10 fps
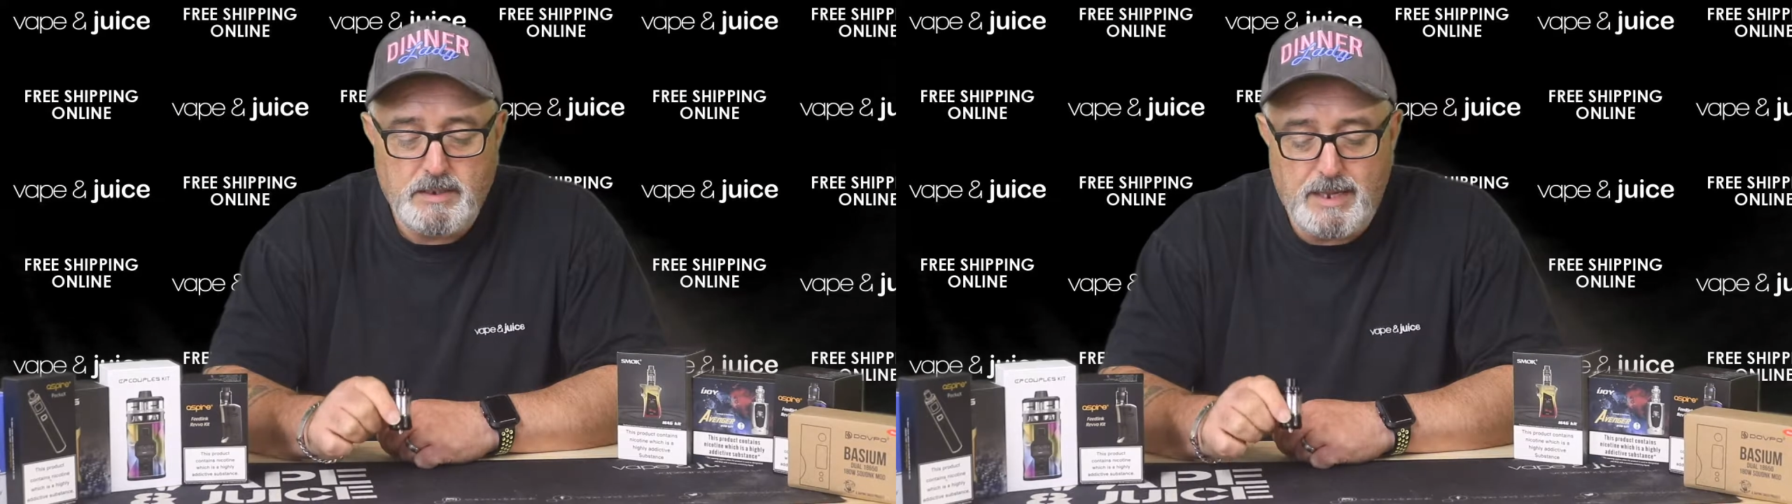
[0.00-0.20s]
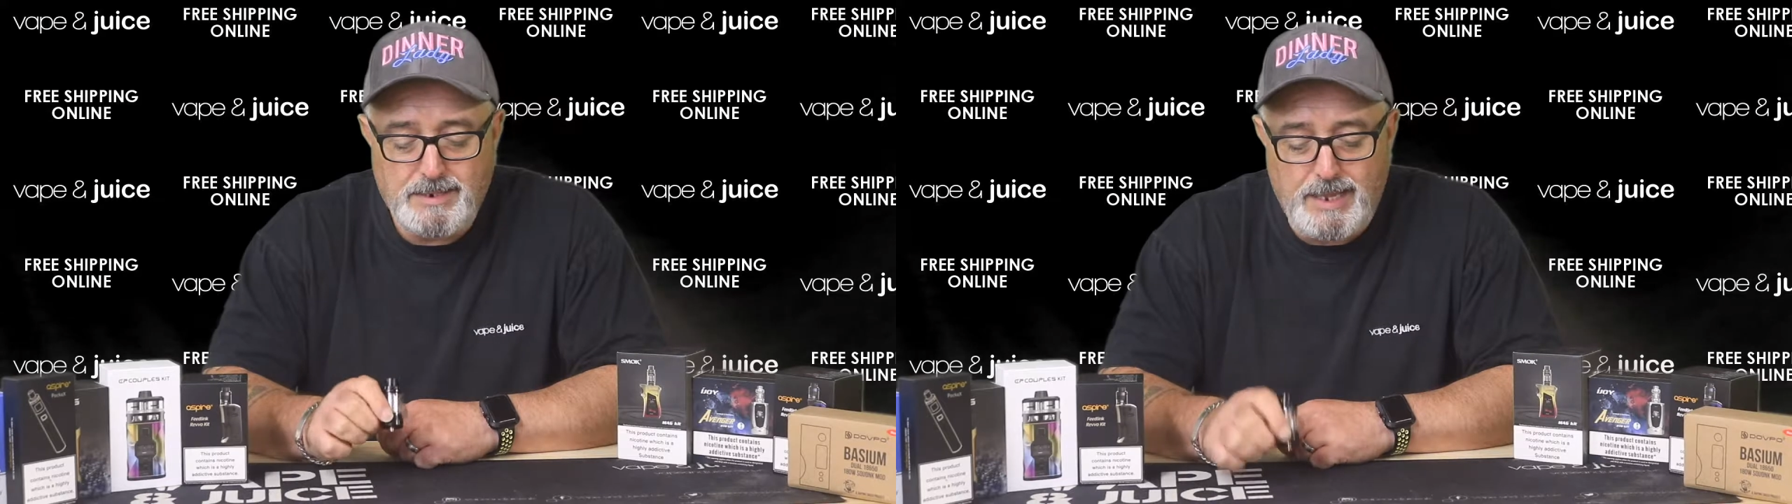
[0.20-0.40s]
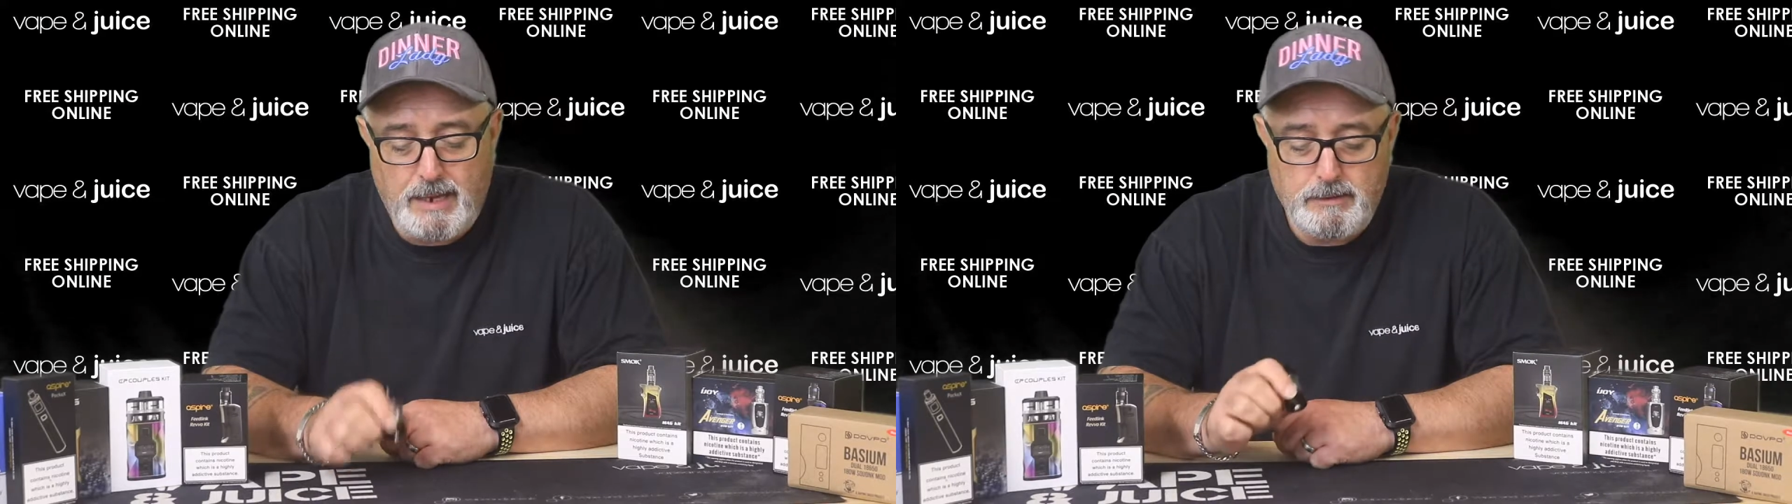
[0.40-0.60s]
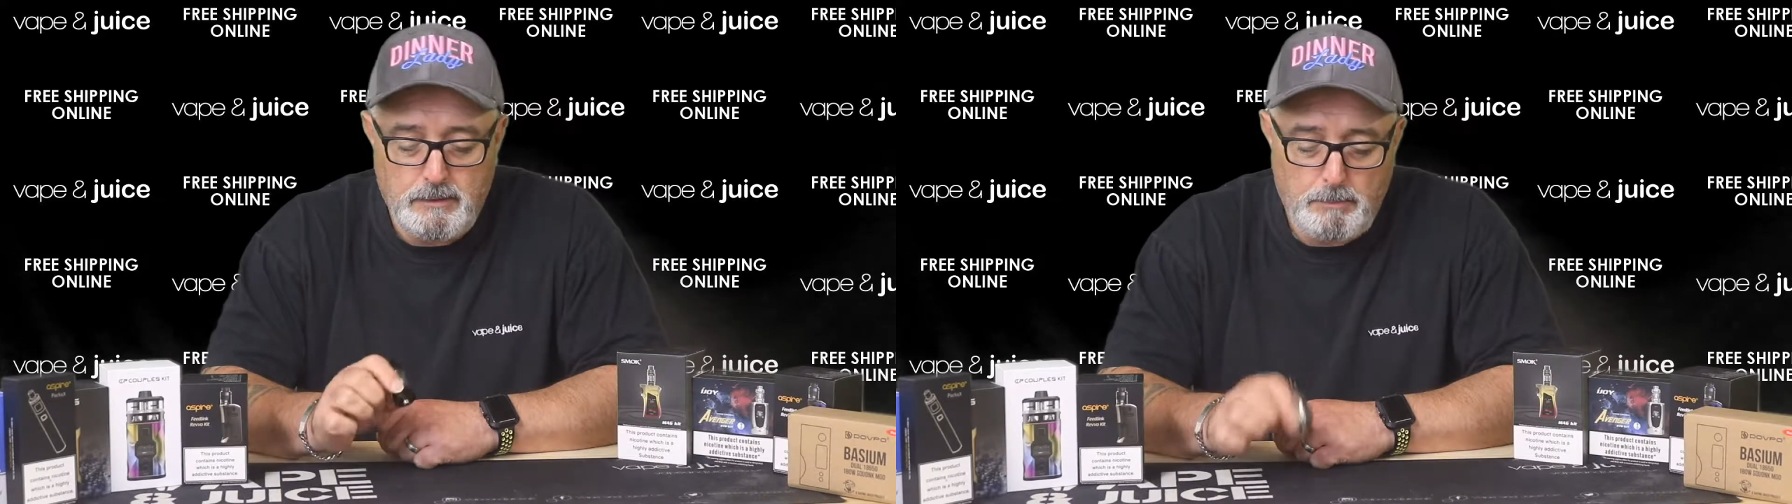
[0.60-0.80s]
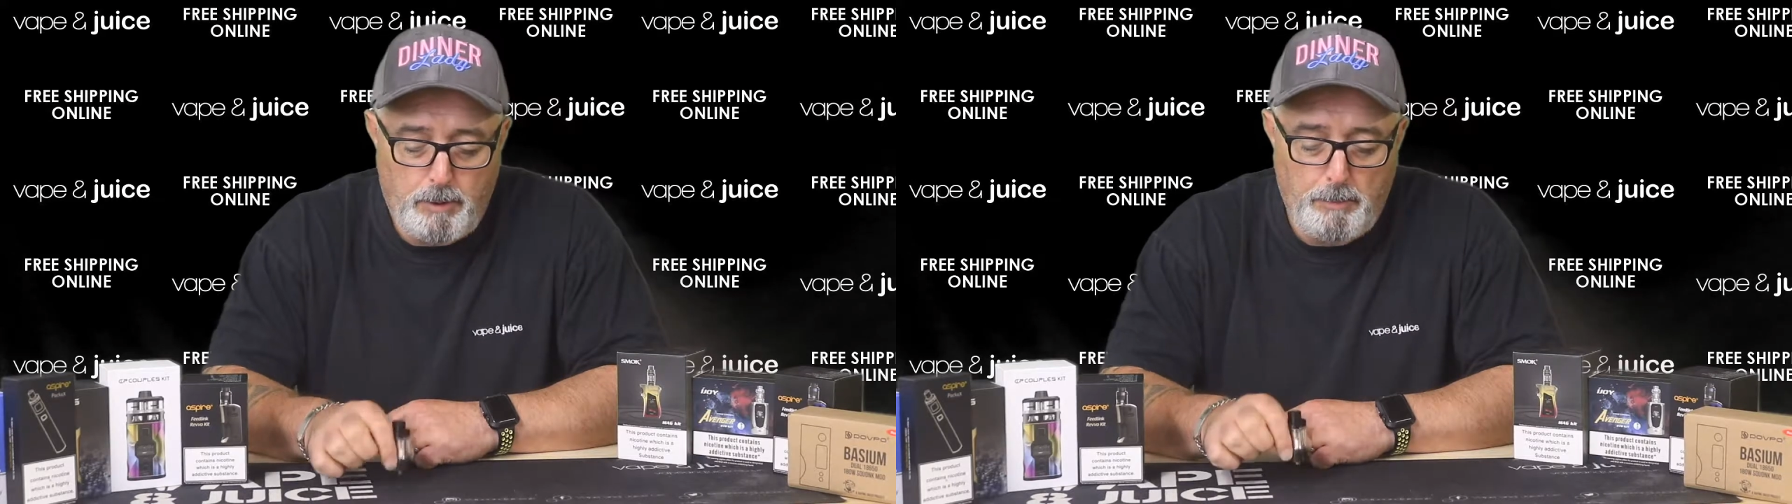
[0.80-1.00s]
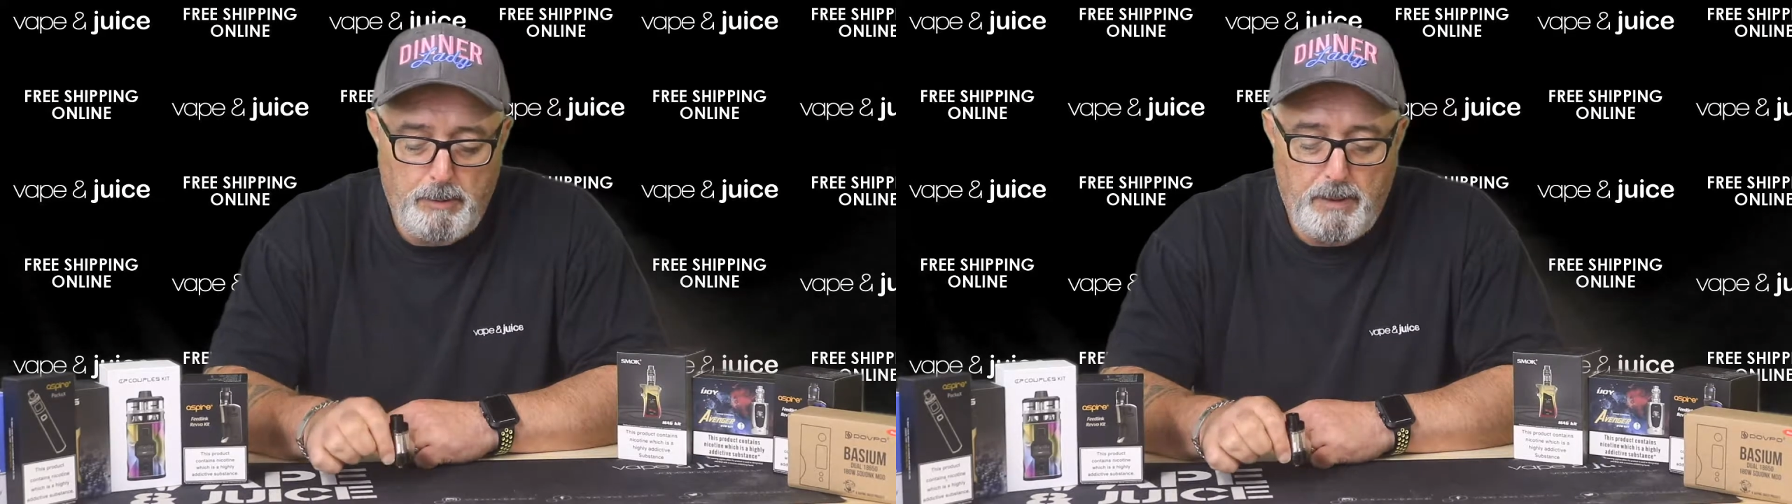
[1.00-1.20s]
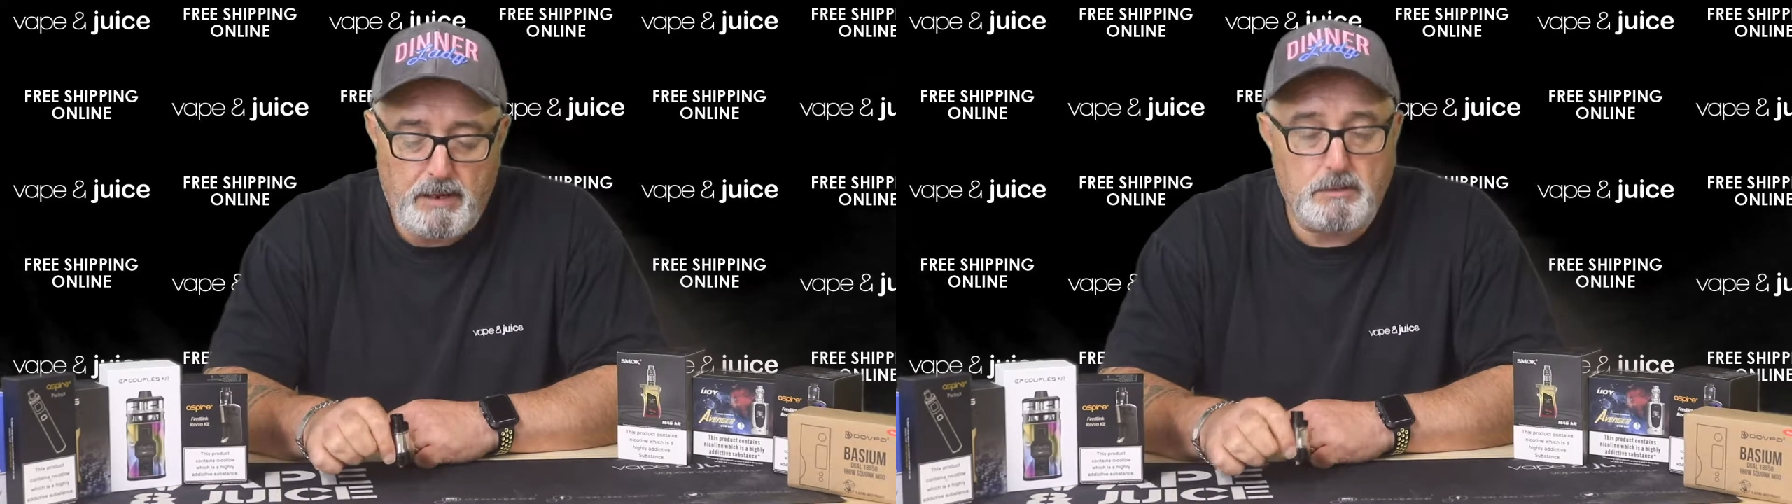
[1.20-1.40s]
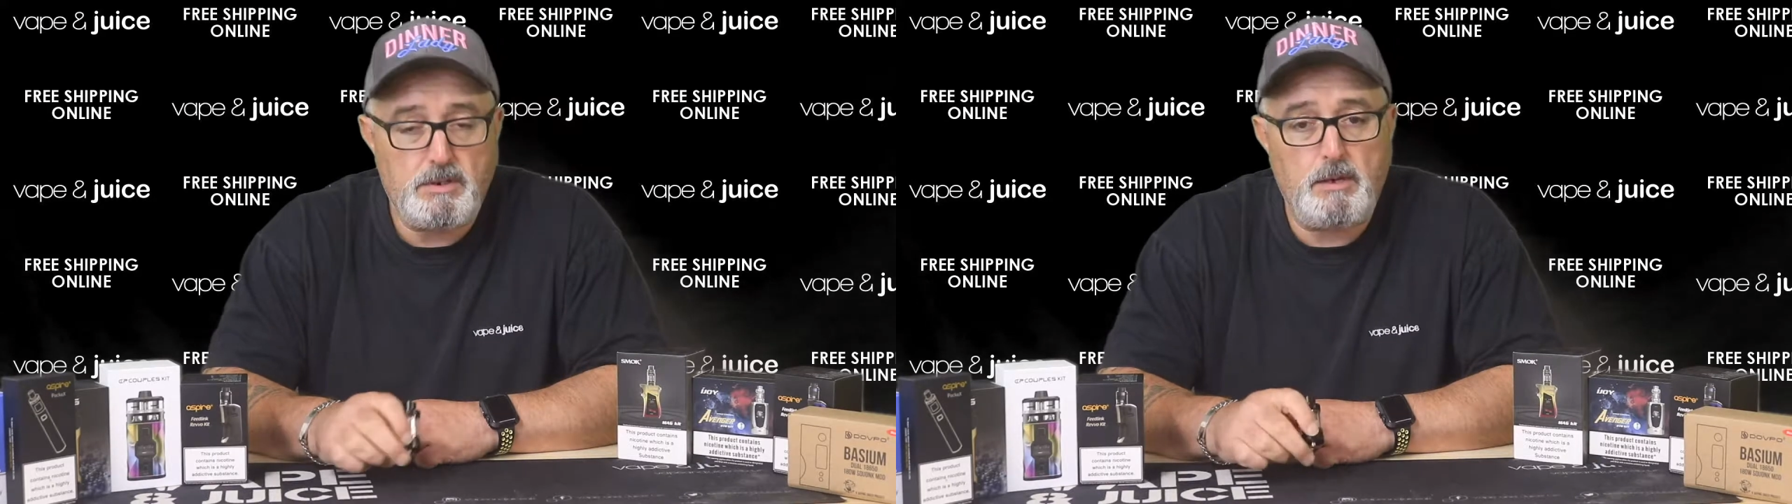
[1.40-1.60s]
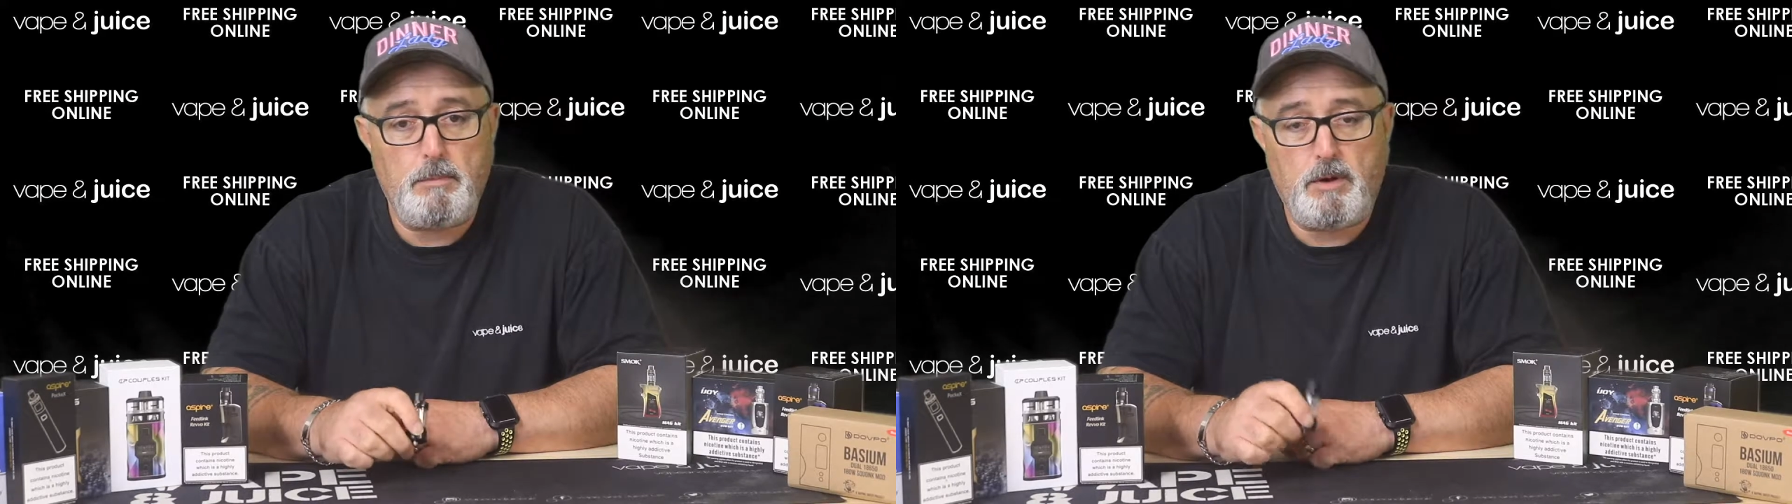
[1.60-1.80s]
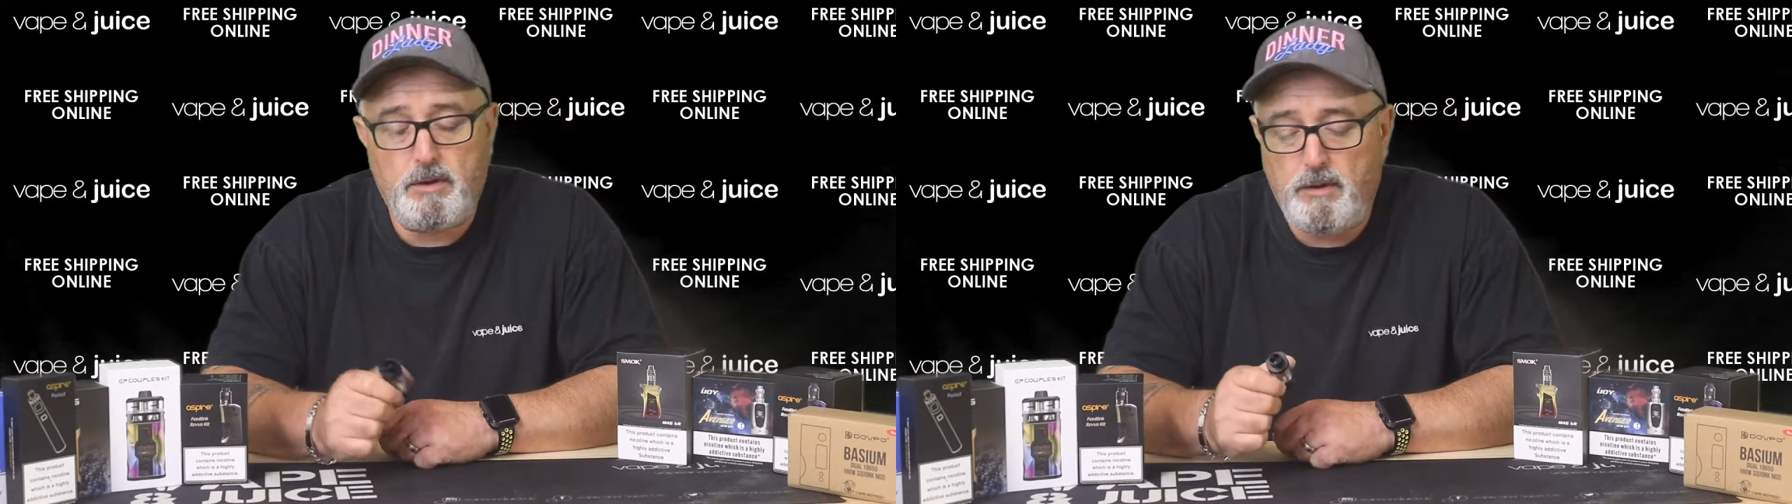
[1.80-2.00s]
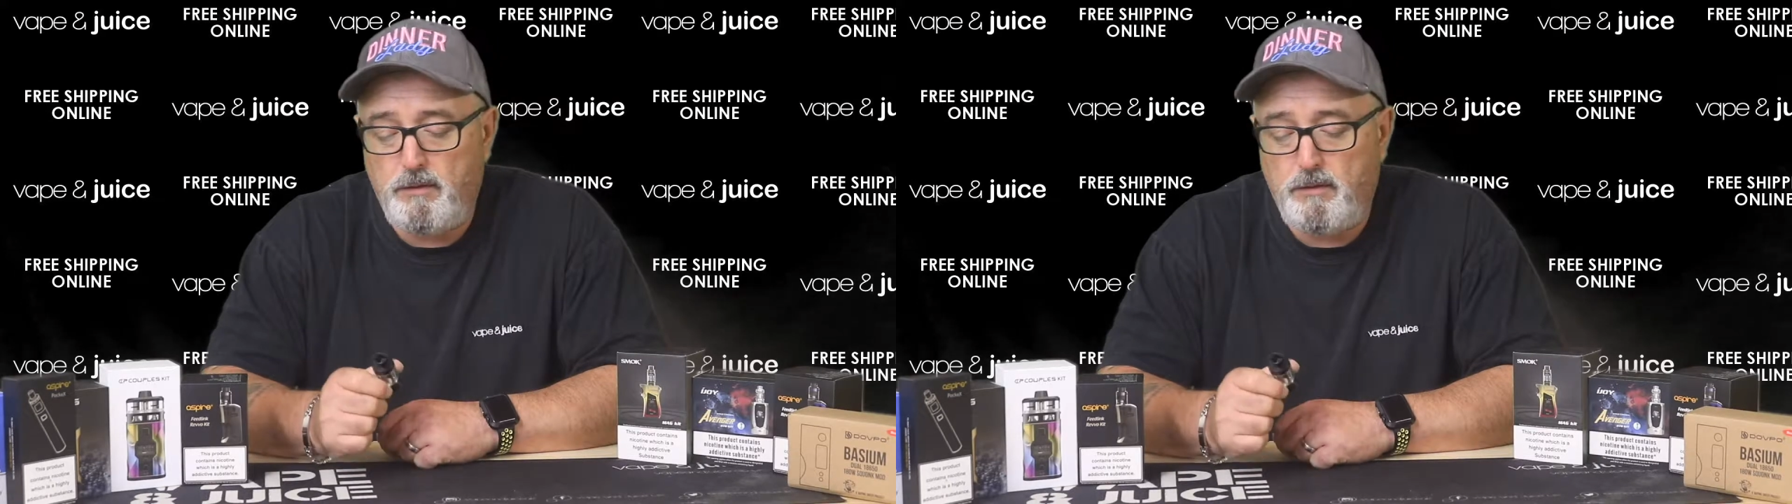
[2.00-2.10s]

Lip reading: that's done, pop it back onto your mod,